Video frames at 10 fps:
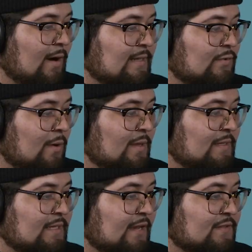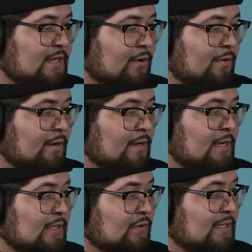All right, so I'm in the safe zone.
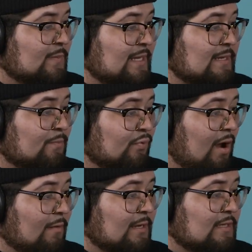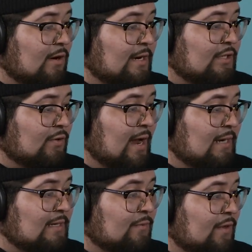So this means I'm probably gonna start
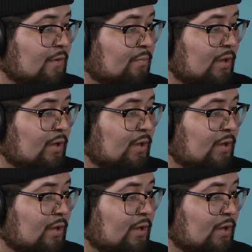interacting with other